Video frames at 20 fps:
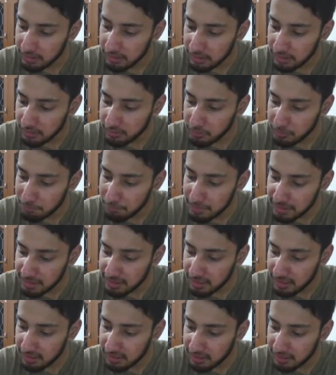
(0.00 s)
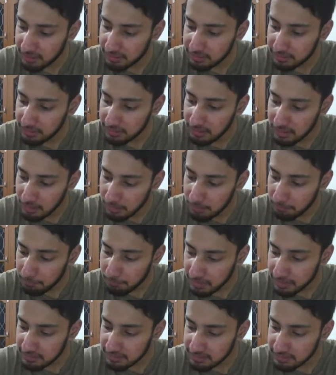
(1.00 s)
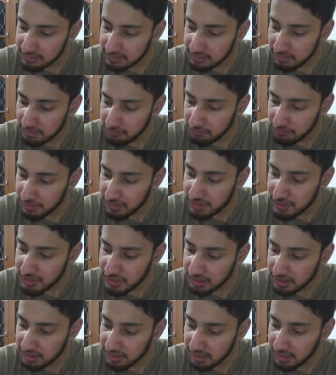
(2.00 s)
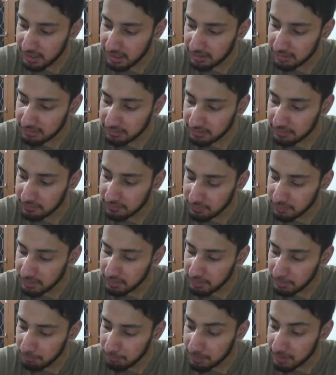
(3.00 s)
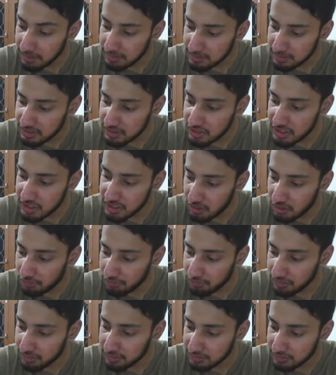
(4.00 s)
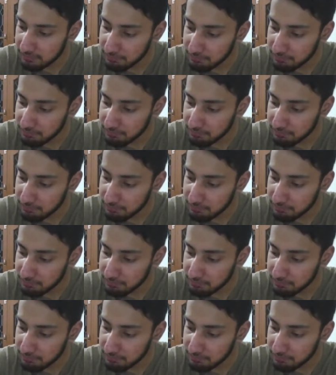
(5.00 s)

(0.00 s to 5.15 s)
into bnx plus some function x plus g of x.